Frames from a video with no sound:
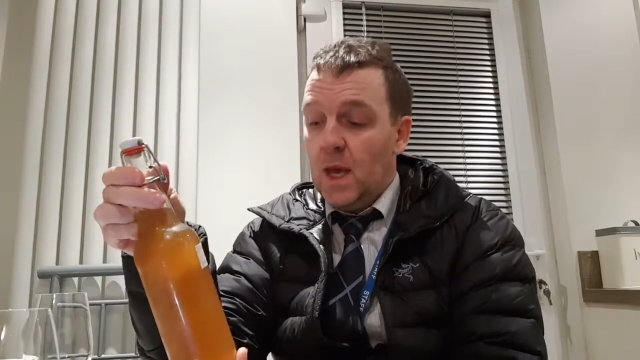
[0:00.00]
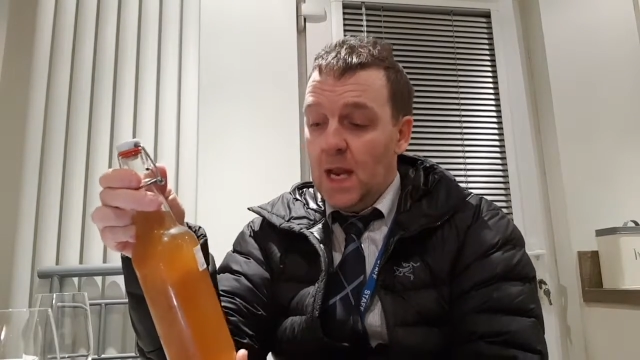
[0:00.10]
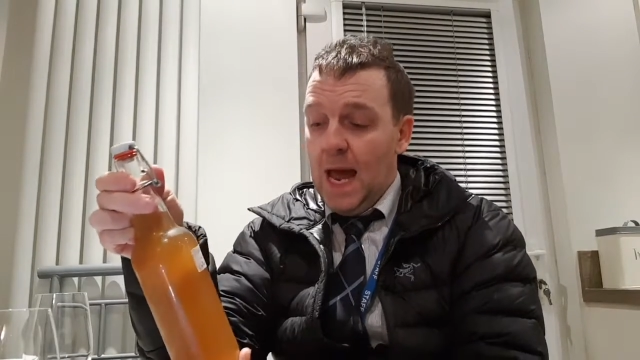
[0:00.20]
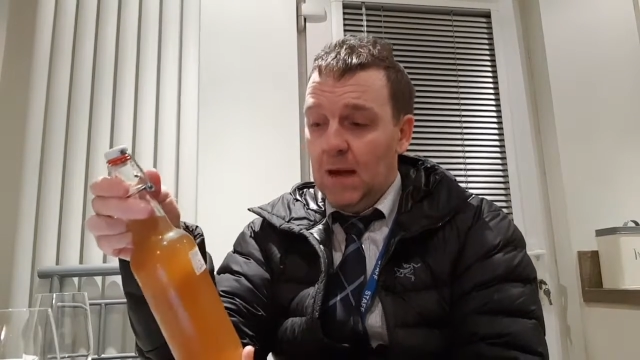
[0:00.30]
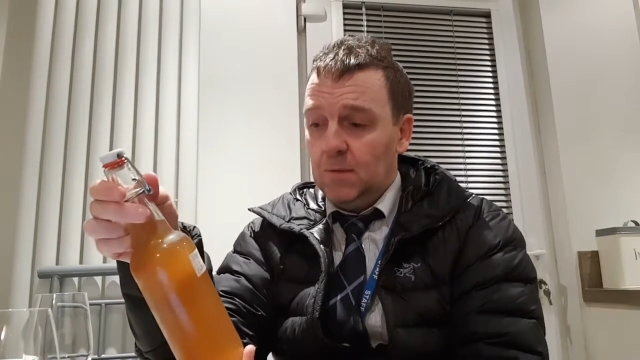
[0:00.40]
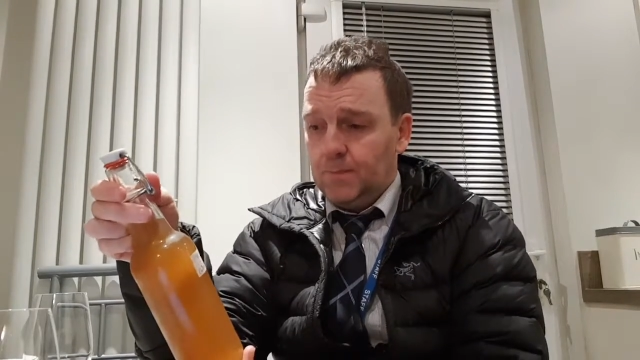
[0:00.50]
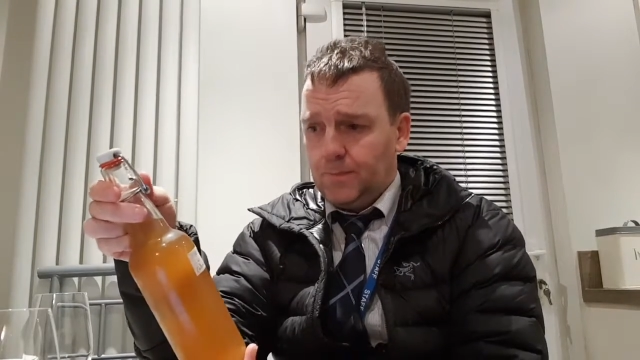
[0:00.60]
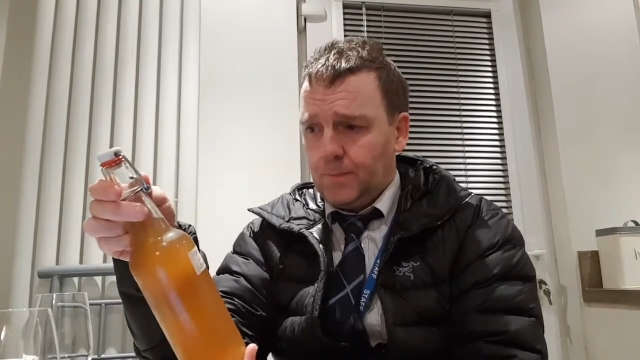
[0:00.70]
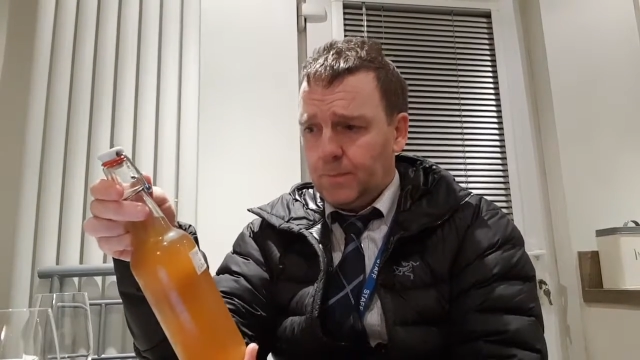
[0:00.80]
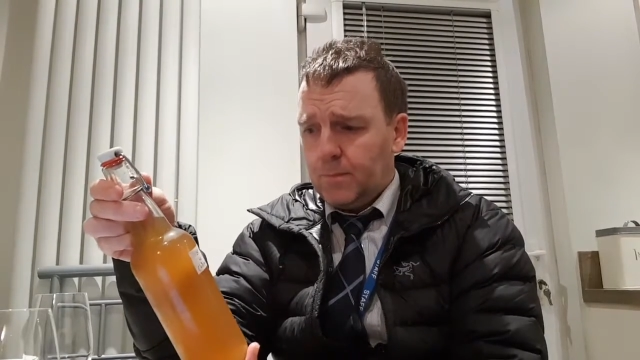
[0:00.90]
Now,
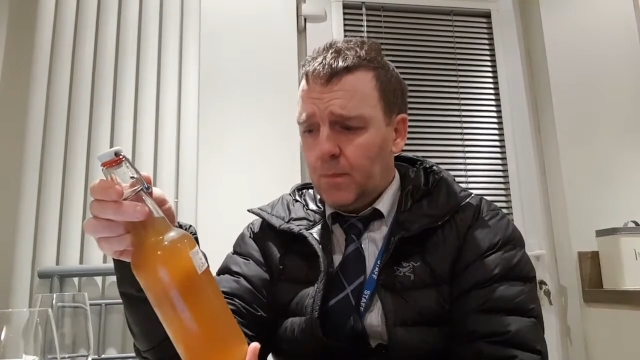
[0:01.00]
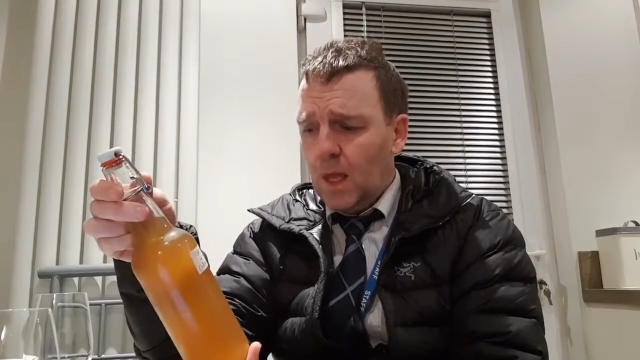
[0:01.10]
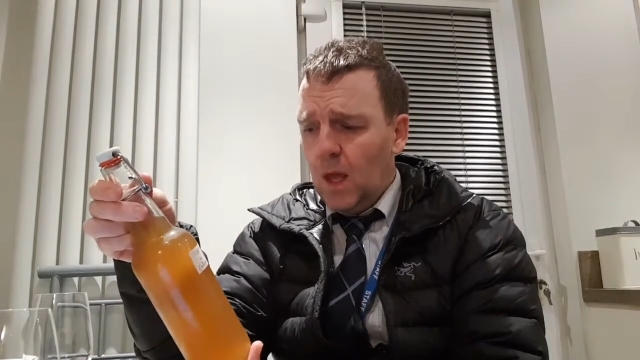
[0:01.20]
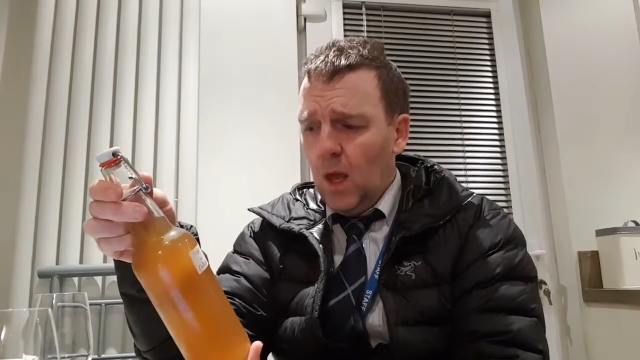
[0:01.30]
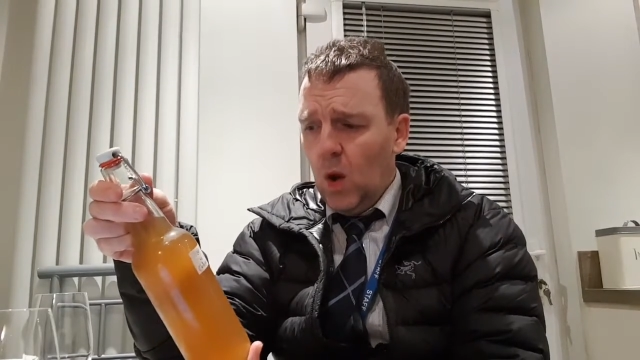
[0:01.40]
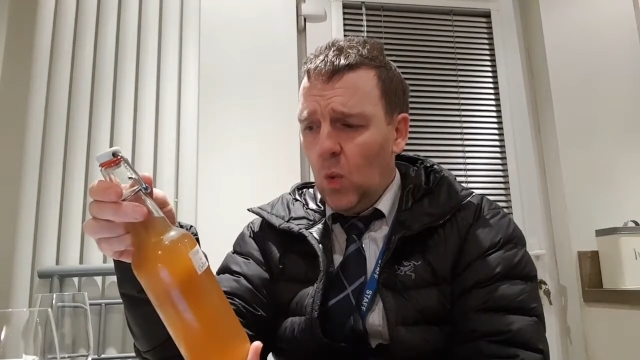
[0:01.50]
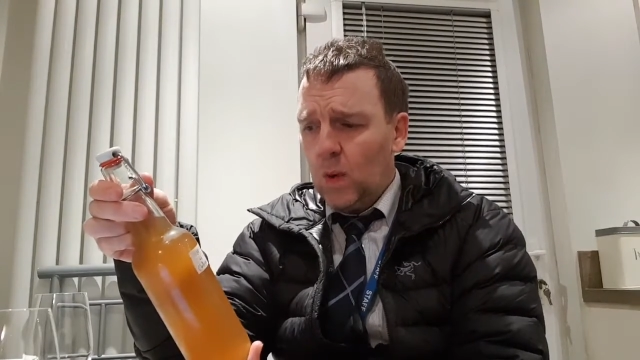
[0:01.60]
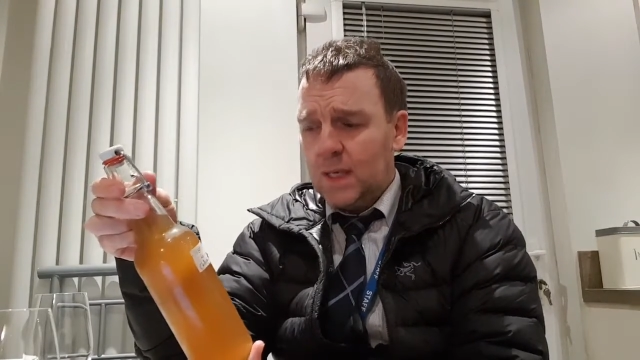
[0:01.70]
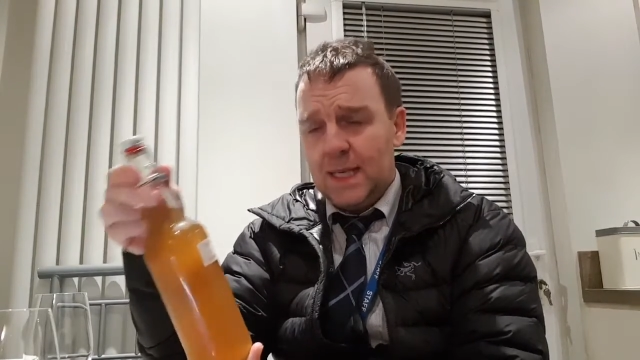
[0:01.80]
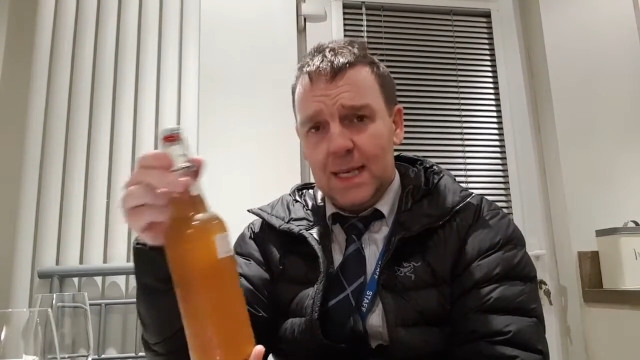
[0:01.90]
what
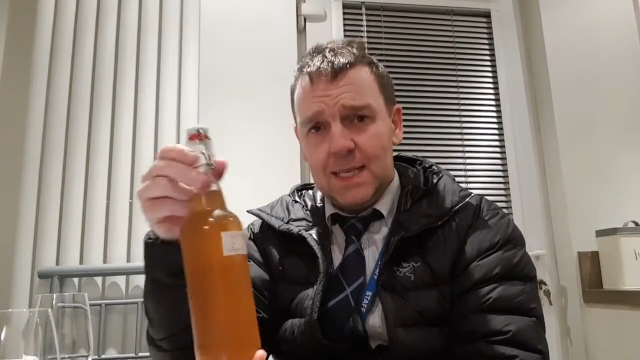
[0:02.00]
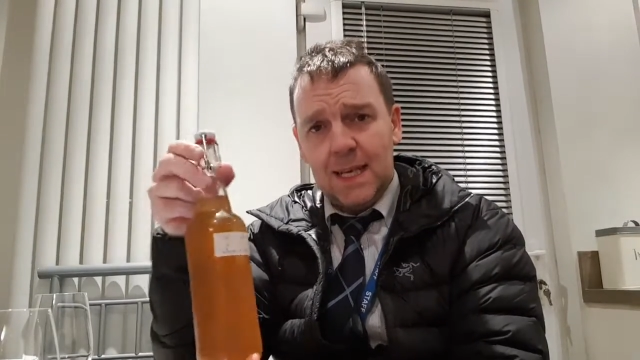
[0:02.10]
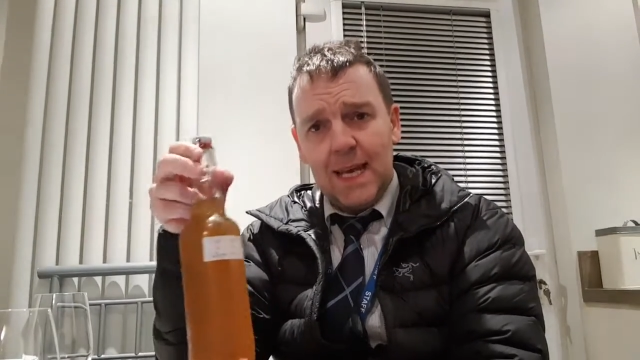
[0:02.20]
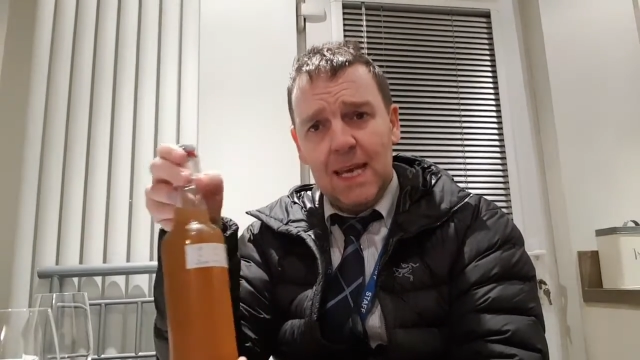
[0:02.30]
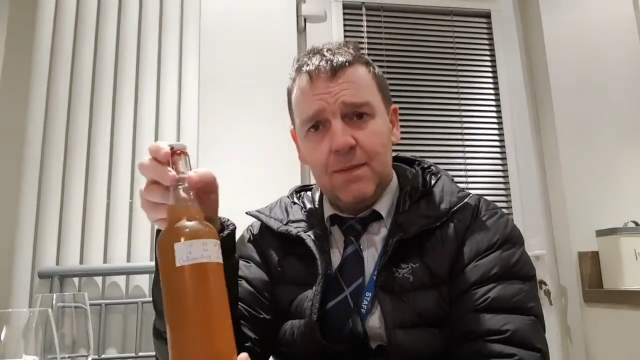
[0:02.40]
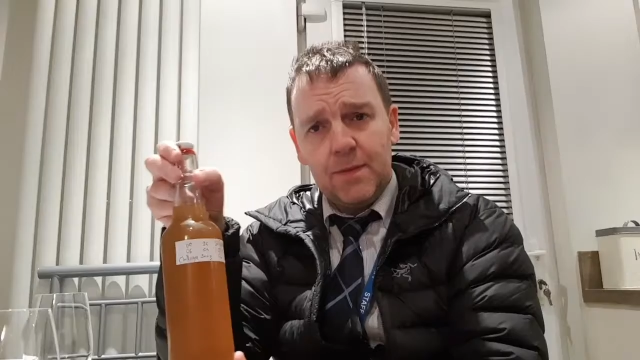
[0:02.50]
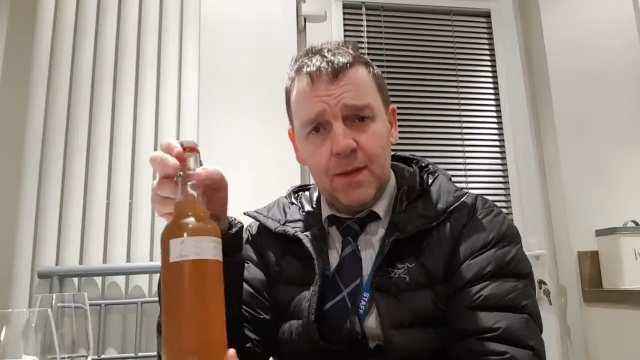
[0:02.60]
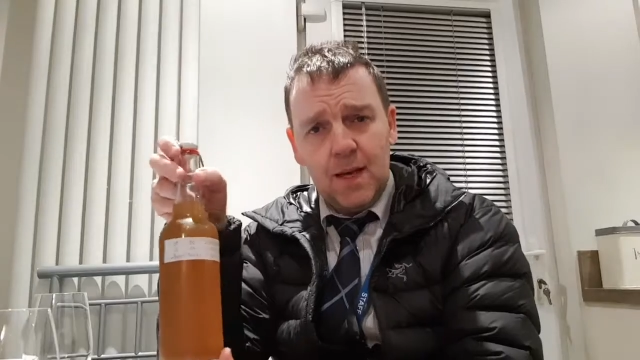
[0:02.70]
I did is I gave